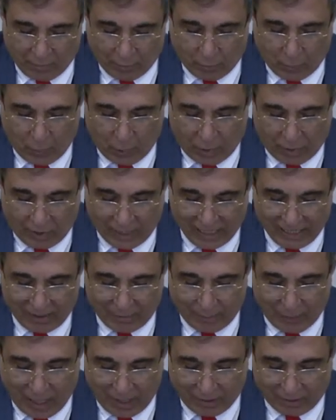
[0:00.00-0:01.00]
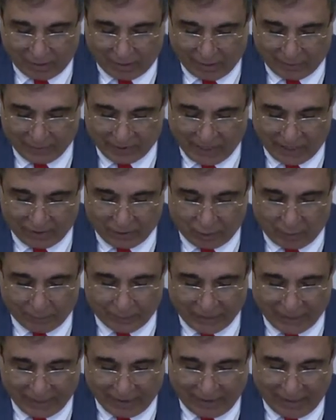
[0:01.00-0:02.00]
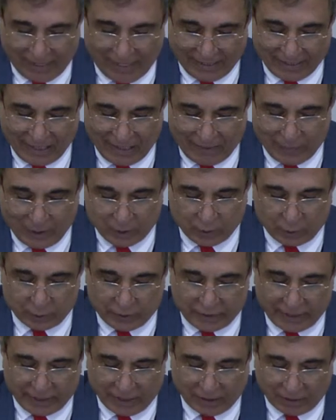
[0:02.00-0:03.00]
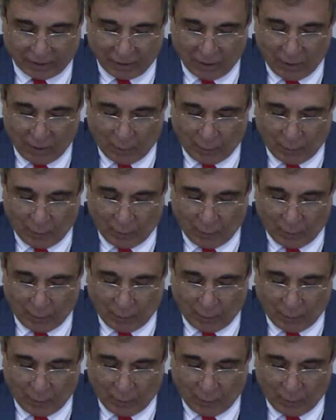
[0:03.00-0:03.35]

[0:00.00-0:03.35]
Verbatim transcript: morally bankrupt and completely unable to deal